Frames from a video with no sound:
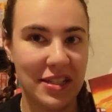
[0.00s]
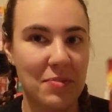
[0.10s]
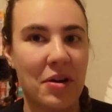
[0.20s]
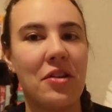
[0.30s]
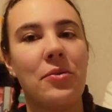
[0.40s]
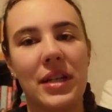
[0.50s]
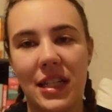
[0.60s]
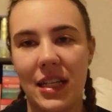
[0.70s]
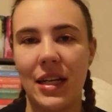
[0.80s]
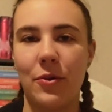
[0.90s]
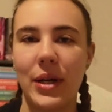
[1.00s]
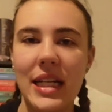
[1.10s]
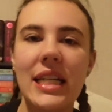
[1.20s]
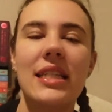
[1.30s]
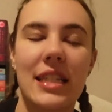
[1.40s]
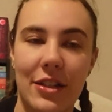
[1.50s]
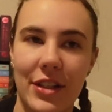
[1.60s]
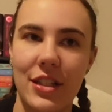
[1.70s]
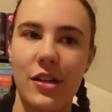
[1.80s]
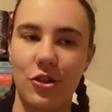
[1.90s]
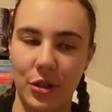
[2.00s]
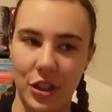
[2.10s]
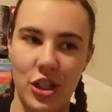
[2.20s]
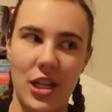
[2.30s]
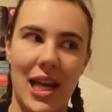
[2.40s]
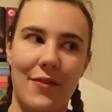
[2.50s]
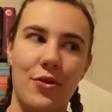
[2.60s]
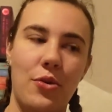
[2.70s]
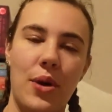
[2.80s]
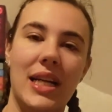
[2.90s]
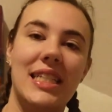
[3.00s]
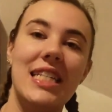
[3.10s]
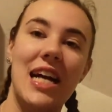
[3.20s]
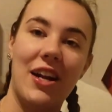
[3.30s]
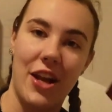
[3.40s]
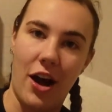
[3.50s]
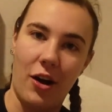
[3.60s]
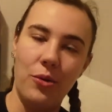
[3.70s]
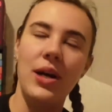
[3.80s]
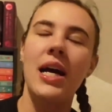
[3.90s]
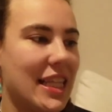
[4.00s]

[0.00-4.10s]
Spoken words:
It's part of the Wendy series trilogy, if you did not know.